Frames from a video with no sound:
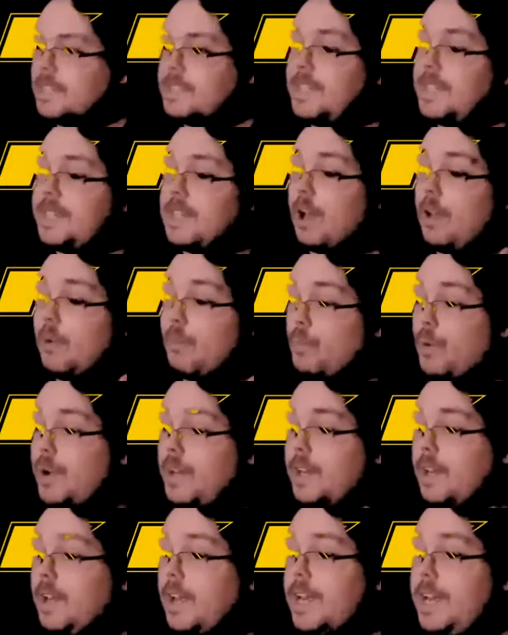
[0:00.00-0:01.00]
because when
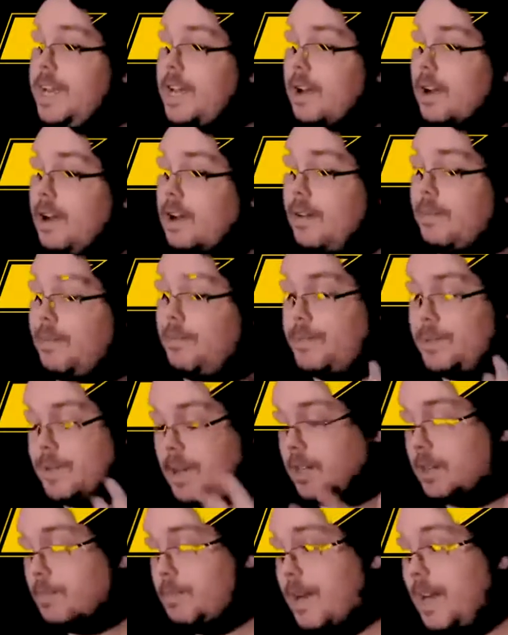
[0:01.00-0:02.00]
he, uh,
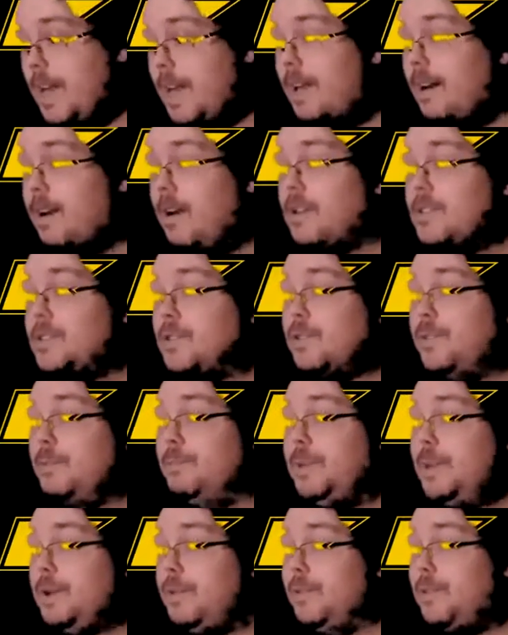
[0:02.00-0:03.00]
Dr. Manhattan also
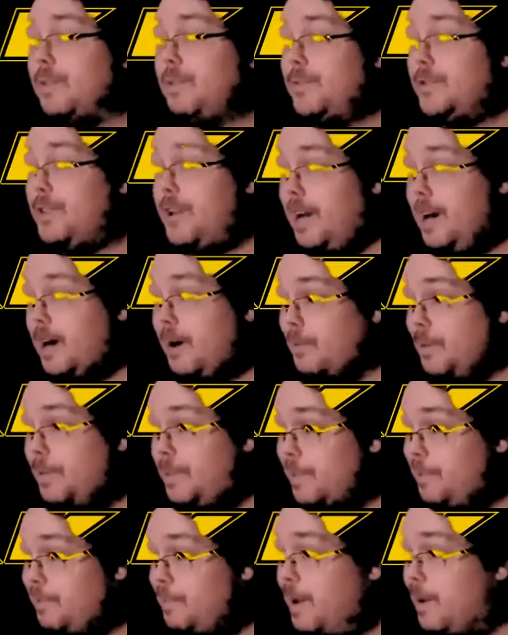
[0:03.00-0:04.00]
imbued the chair with
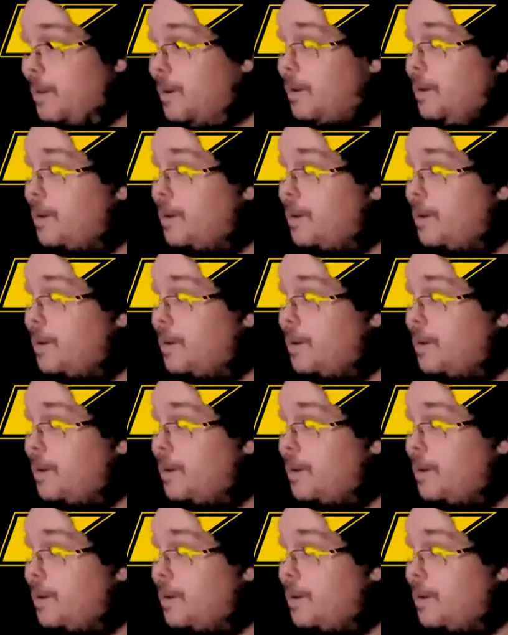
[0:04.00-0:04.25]
his power.